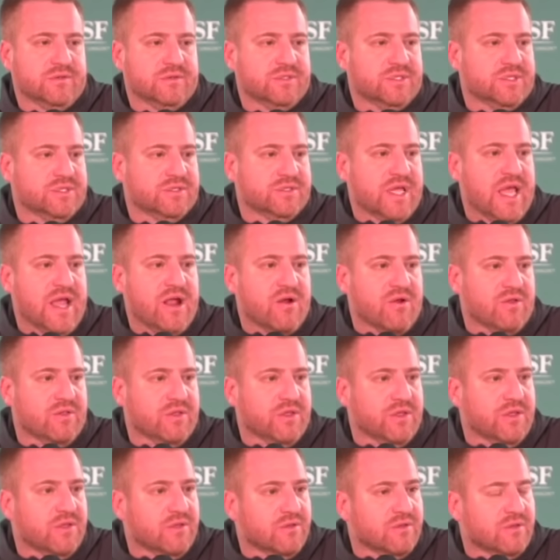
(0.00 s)
just
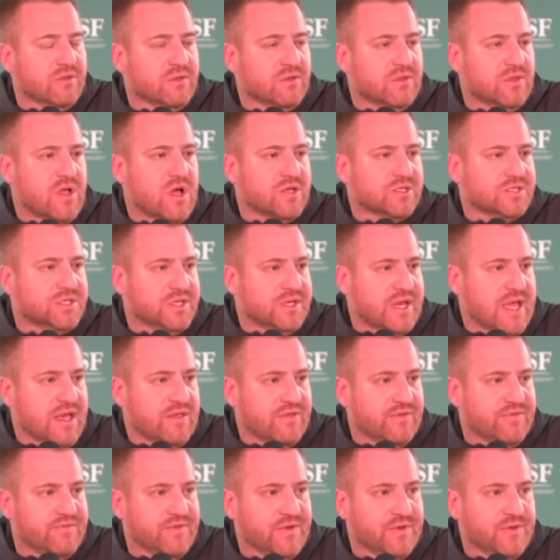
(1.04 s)
errantly launch it
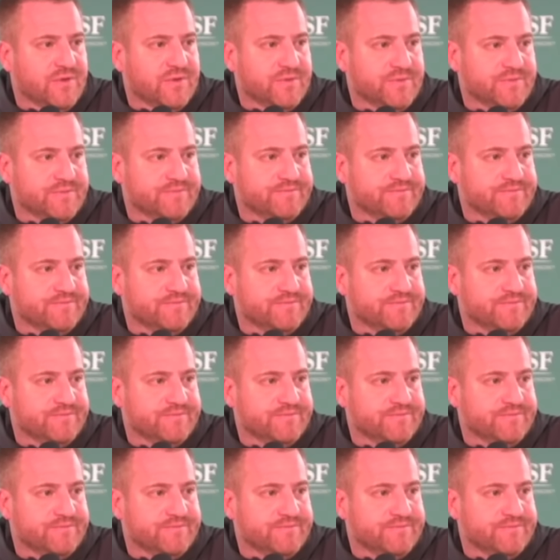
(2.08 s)
down the field.